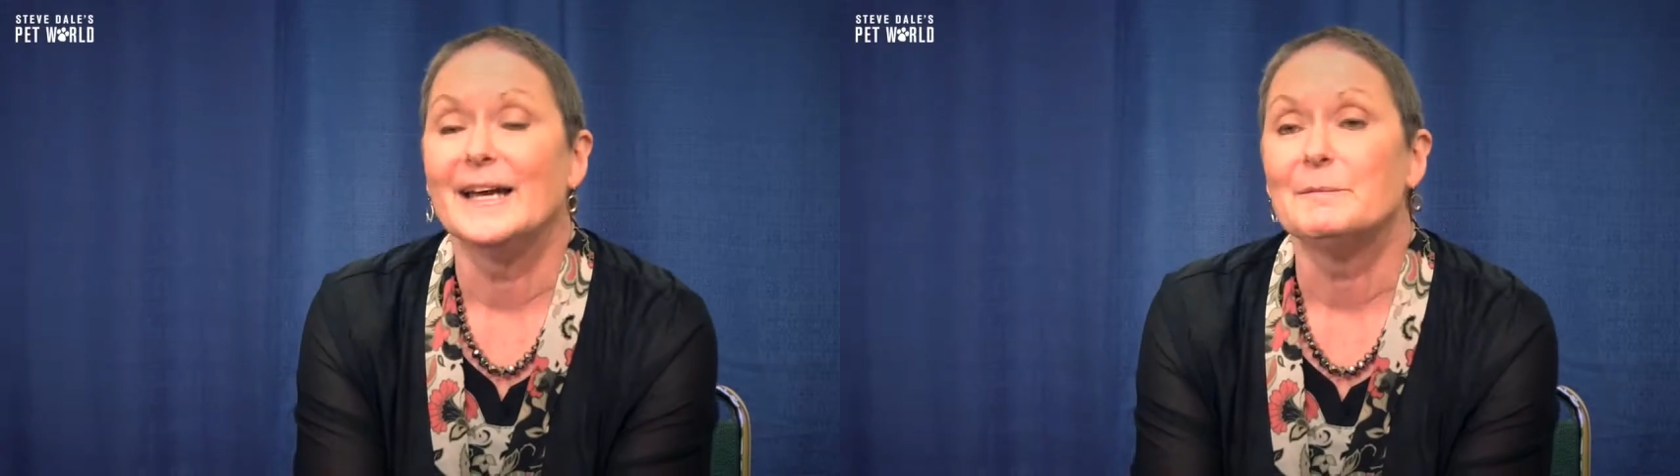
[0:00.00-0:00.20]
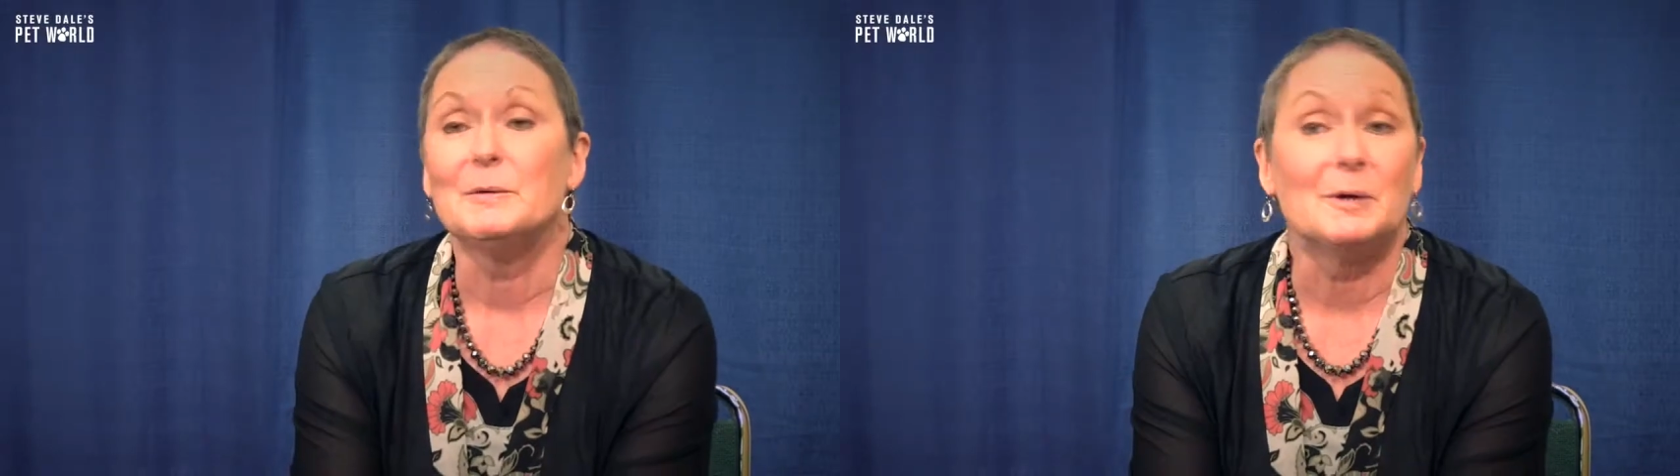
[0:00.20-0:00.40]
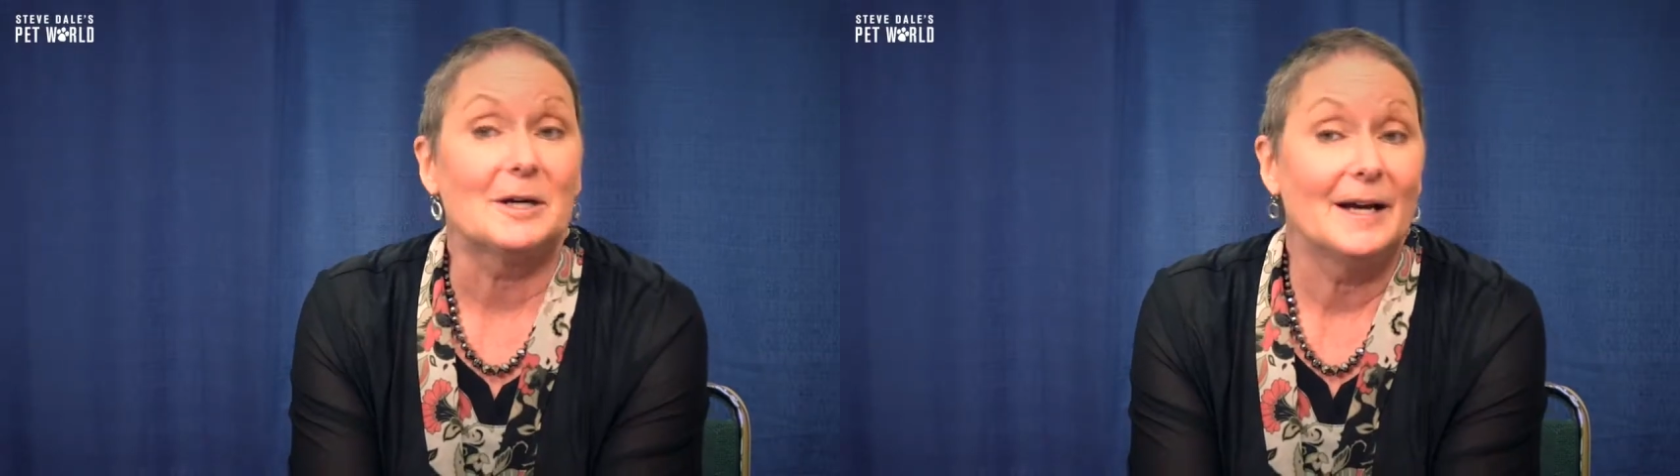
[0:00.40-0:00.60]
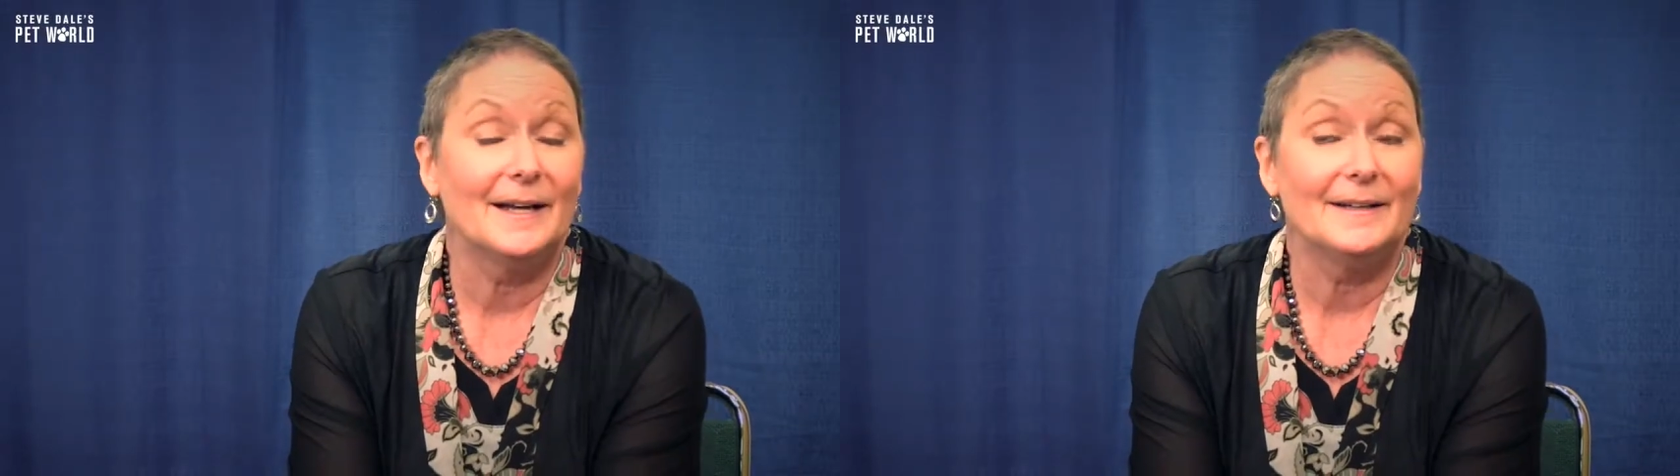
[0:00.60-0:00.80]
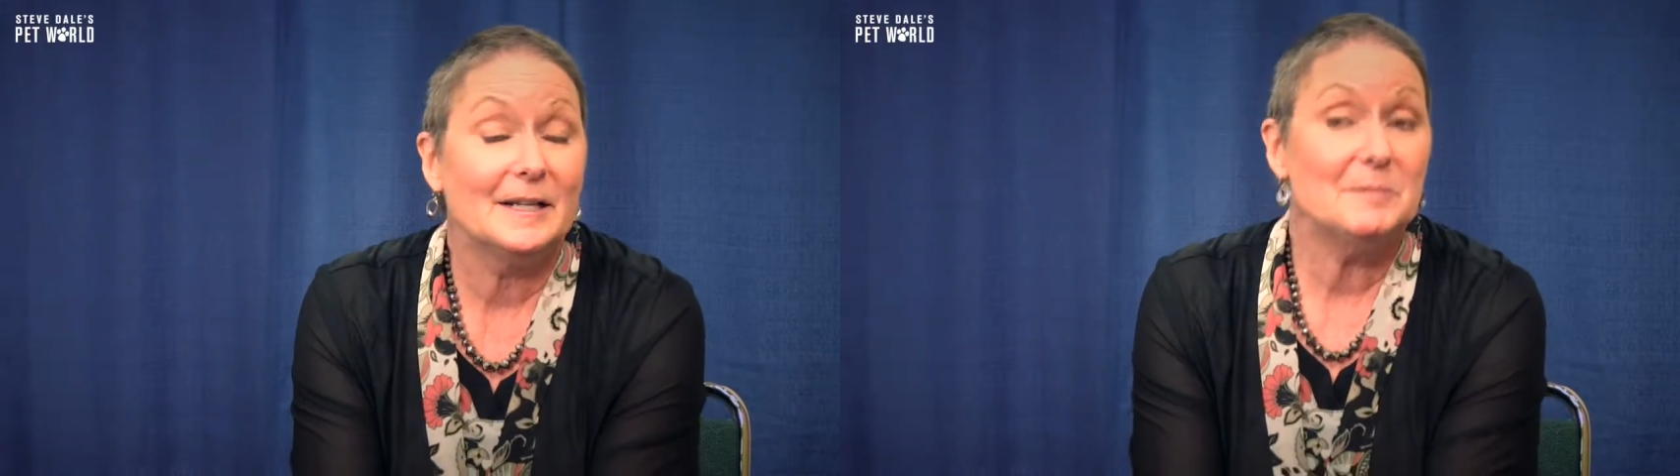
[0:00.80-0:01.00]
And we work
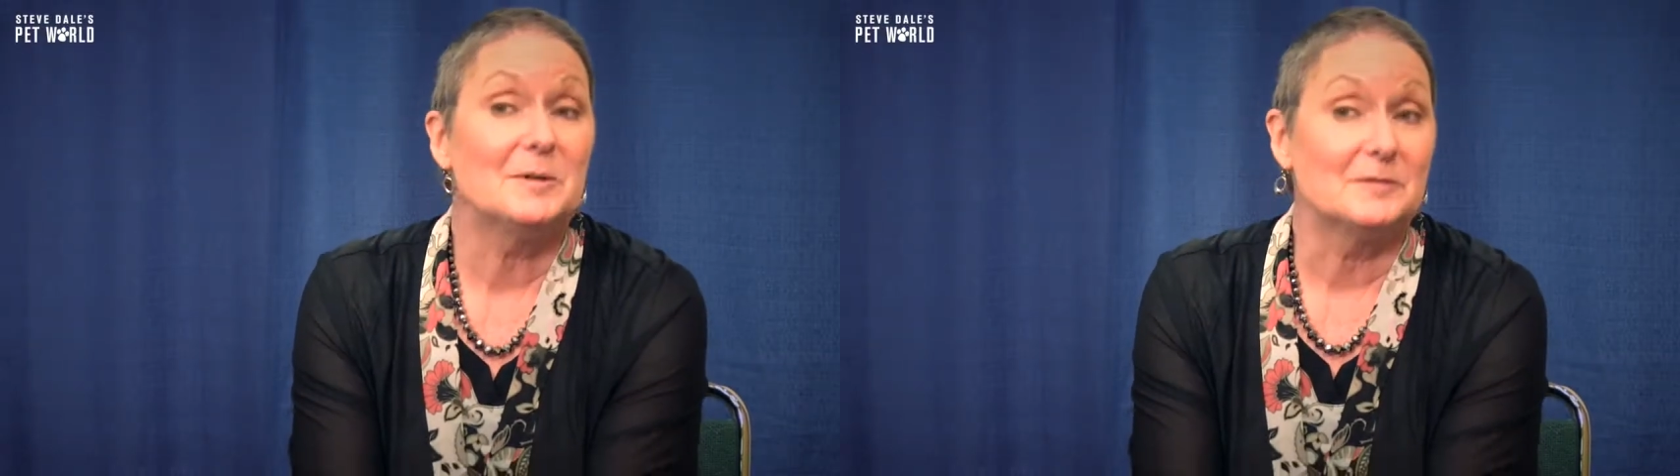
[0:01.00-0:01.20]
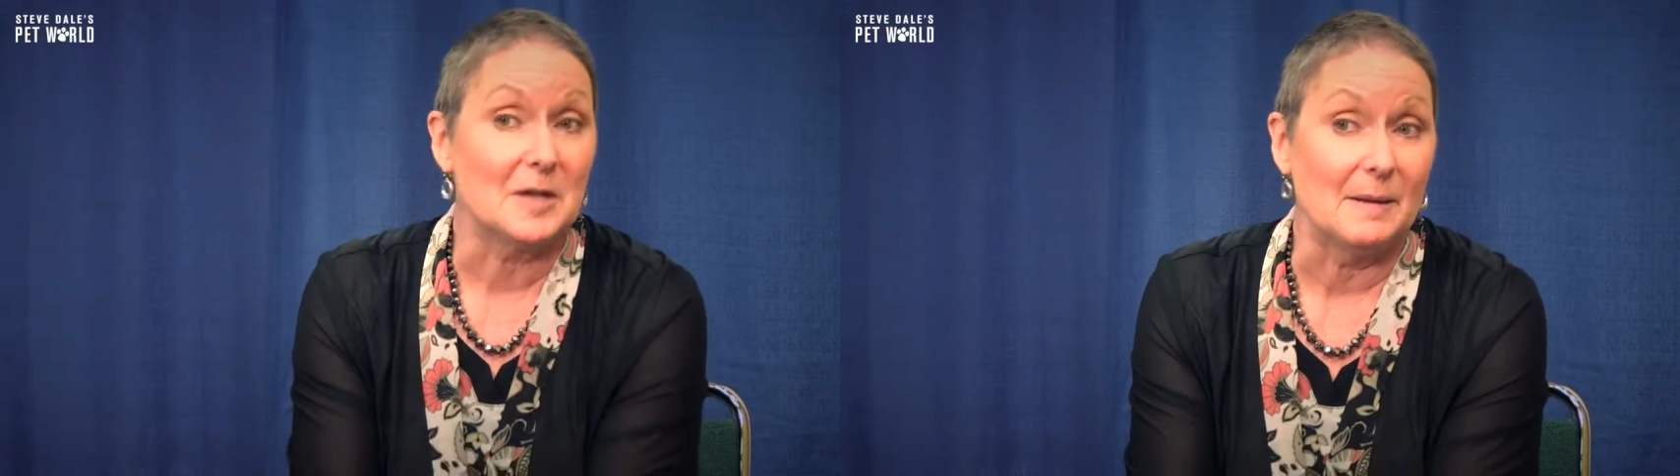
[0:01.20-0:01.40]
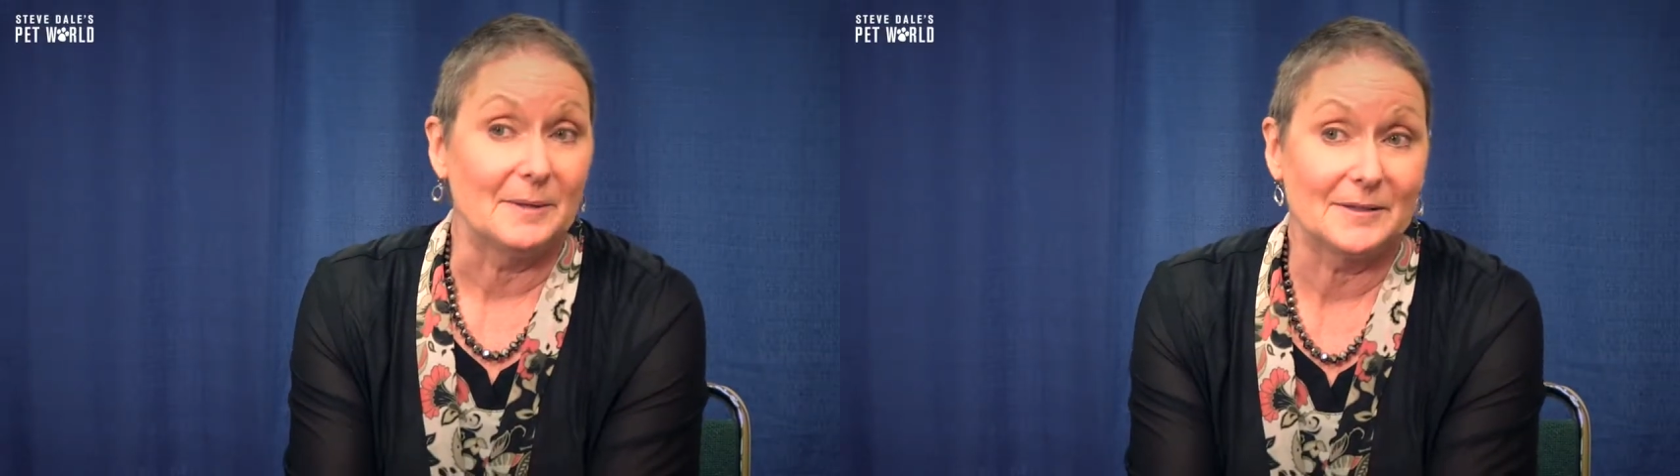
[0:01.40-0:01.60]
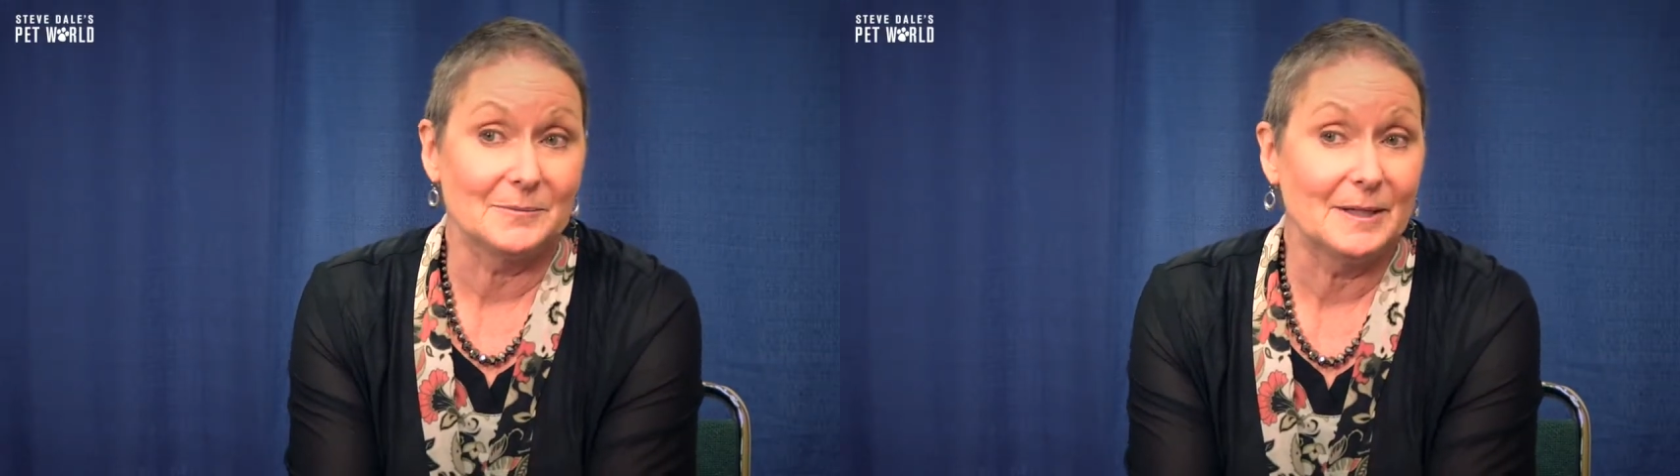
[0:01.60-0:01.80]
on a number of topics.